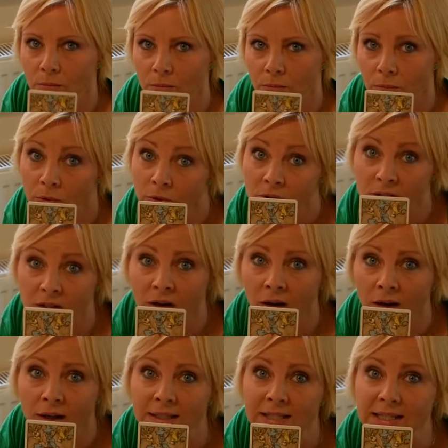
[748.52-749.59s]
what this
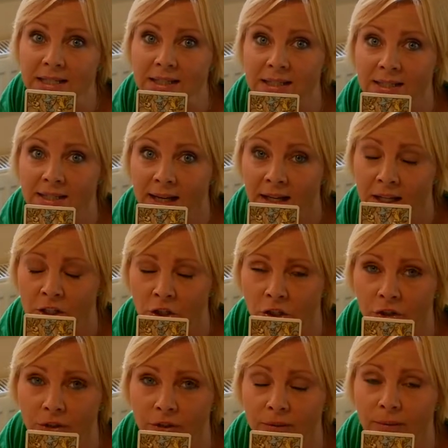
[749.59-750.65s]
card is telling
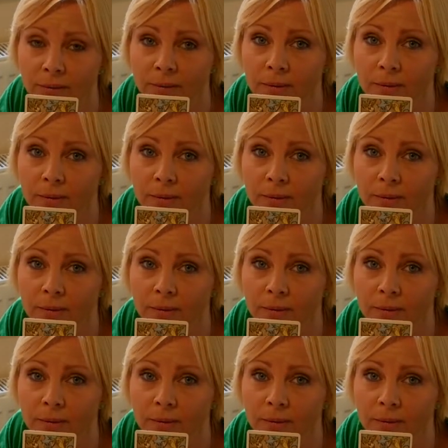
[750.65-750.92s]
you,